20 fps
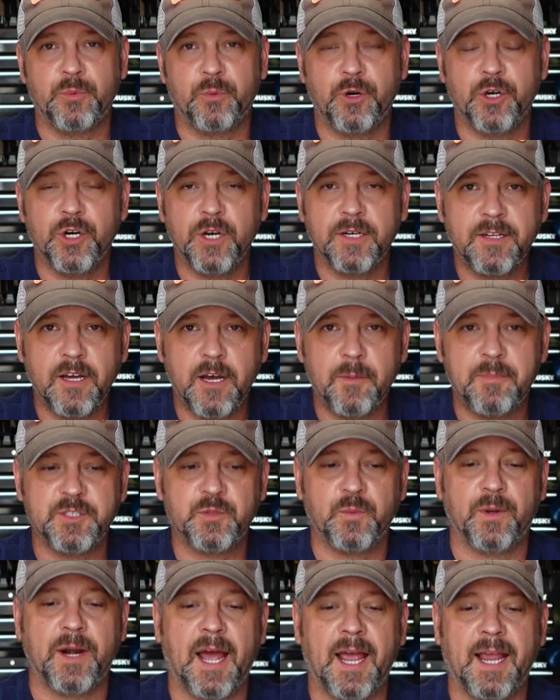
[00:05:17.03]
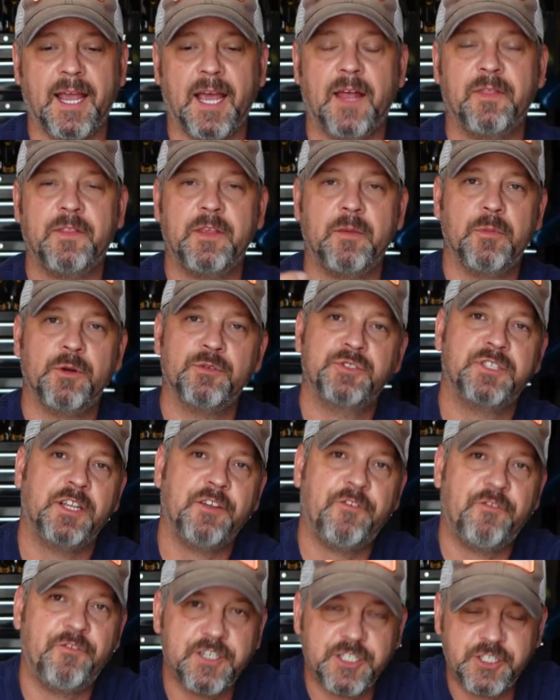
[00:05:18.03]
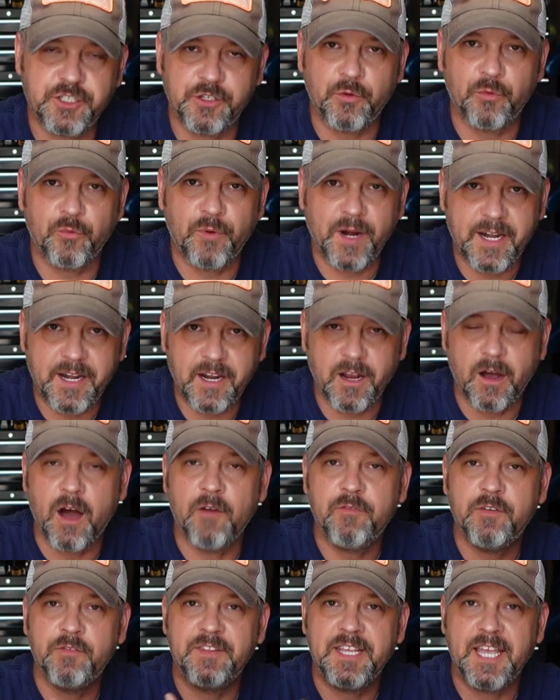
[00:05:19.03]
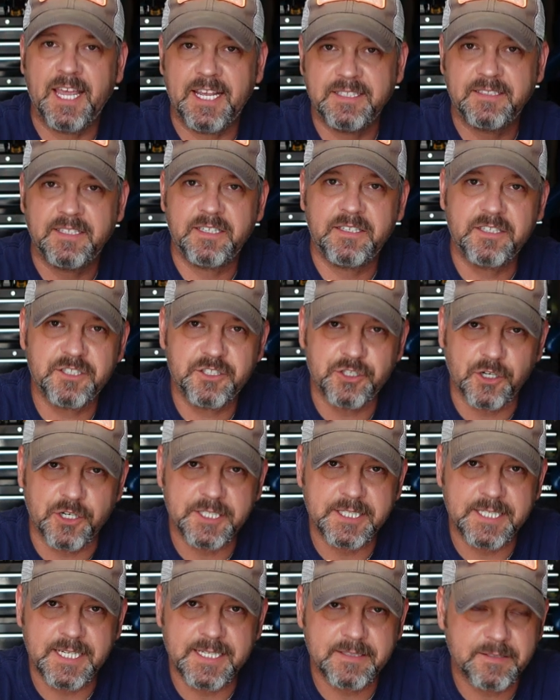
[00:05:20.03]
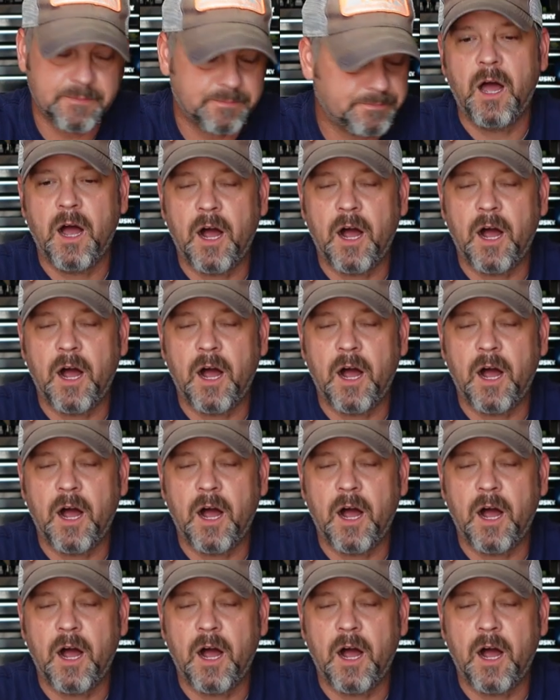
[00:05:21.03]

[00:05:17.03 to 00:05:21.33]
were hooked up is when I got the most efficient rating off of the AC discharge test.